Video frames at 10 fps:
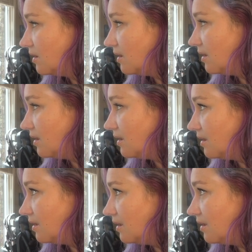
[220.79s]

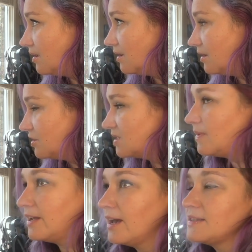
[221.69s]
Hey, I just
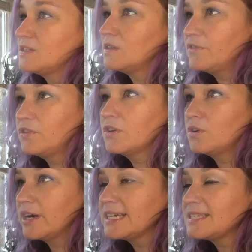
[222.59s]
met, yeah, so if you're in the
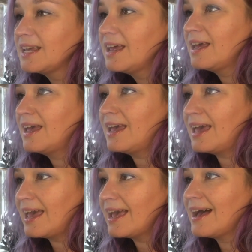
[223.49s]
chorus,
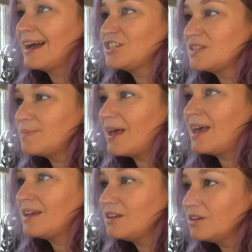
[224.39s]
hey, I just
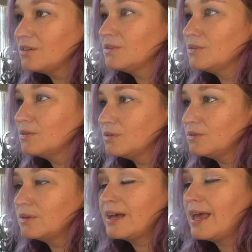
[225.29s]
met
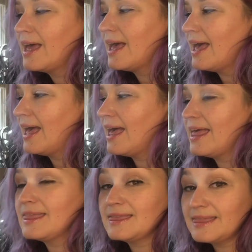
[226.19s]
you,
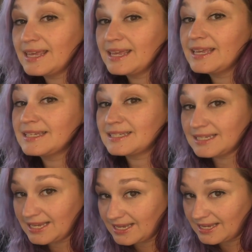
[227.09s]
and this
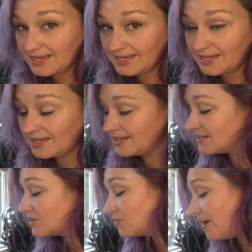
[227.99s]

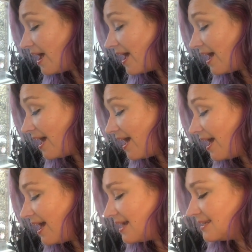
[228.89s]
is
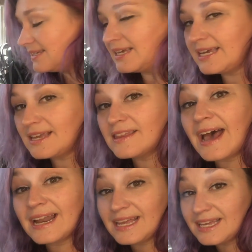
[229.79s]
crazy.
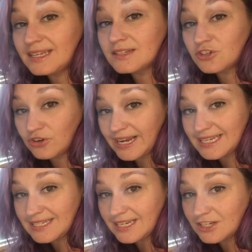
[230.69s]
That is
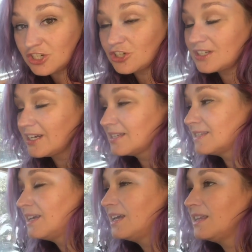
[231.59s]
crazy is your sixth.
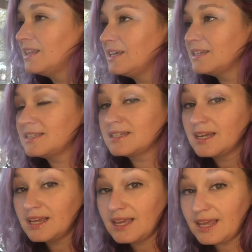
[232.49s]
This
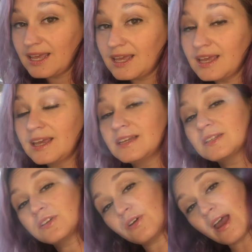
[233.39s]

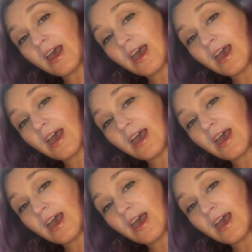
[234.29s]
is crazy.